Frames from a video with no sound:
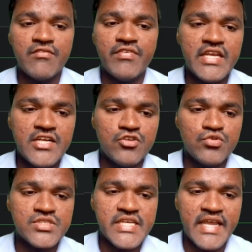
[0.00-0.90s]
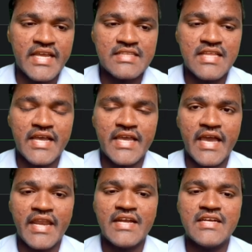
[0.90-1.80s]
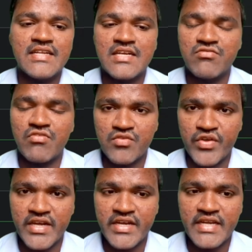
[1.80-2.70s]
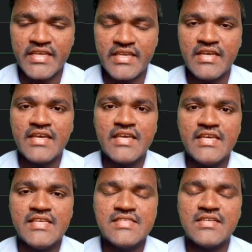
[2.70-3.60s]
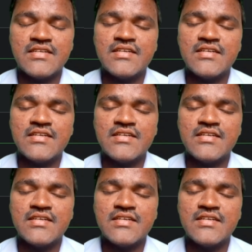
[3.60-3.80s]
we need to check the character that what we are getting is